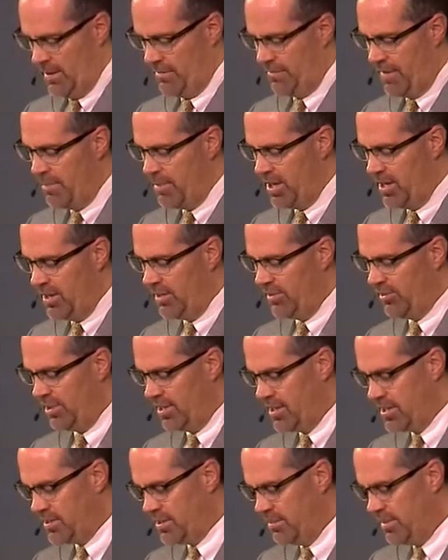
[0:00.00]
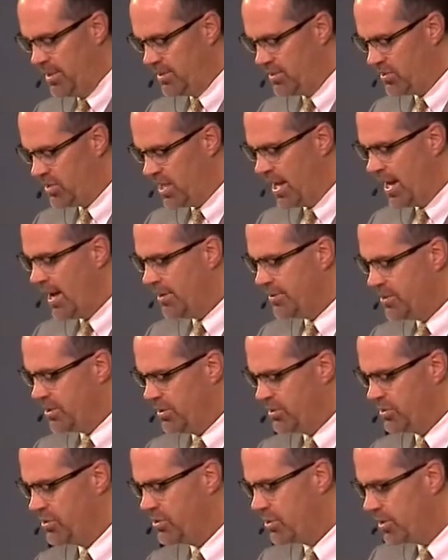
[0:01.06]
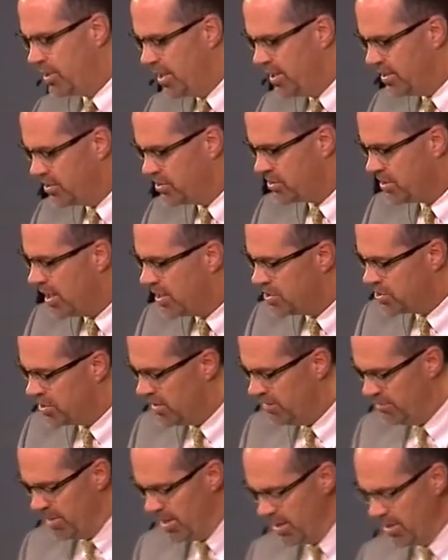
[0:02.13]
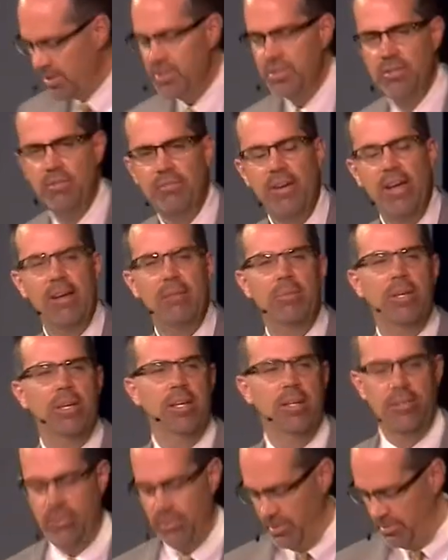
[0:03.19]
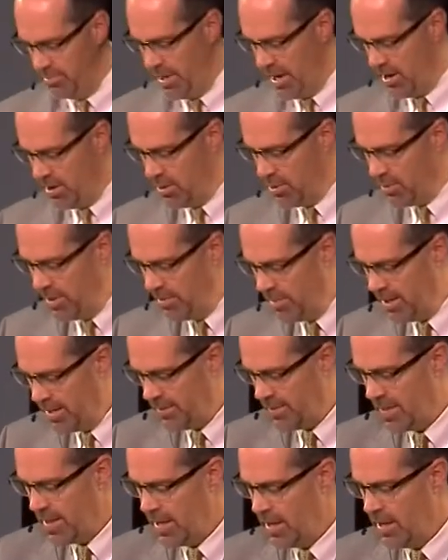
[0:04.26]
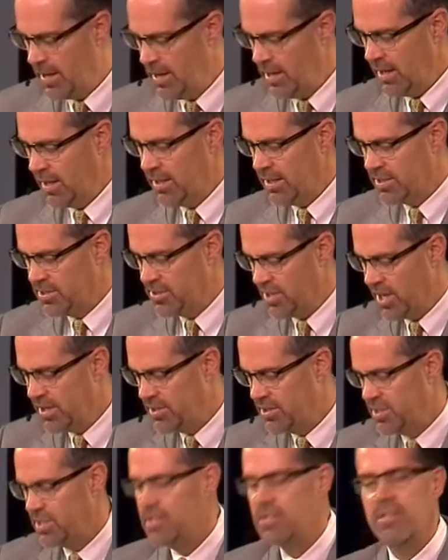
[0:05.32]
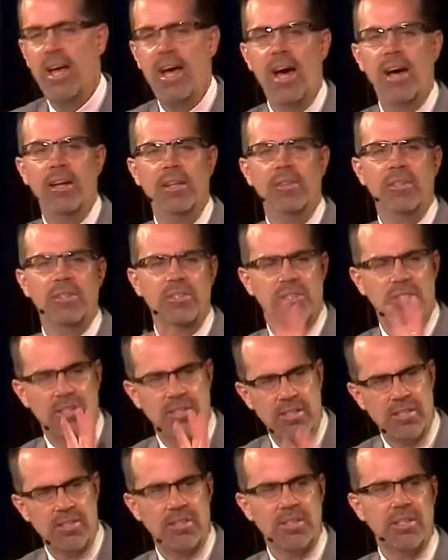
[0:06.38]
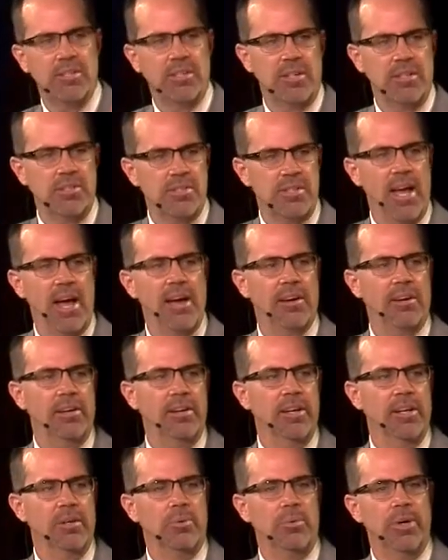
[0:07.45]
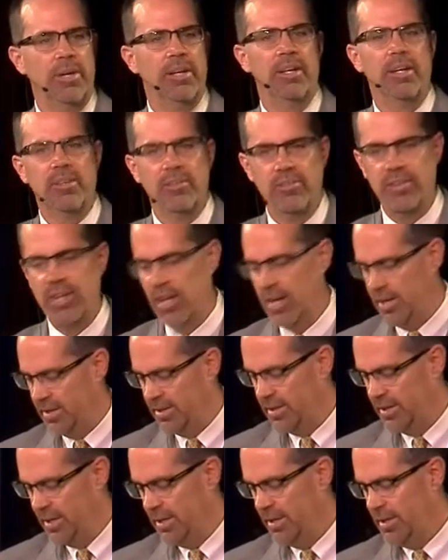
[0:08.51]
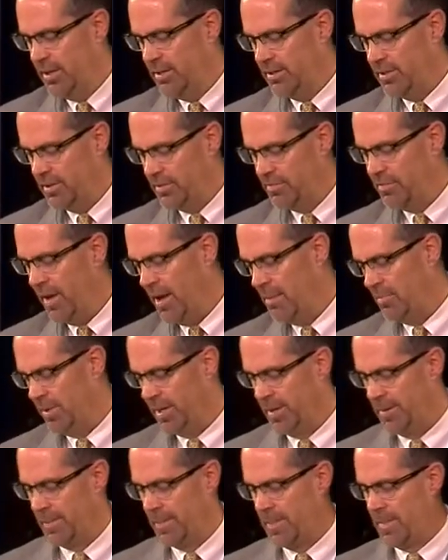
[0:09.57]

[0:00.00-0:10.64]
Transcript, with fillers: Feminism is set out to destroy the structure of marriage and family and to empower women. And it's done just that, and the statistics are staggering what it has done to the family.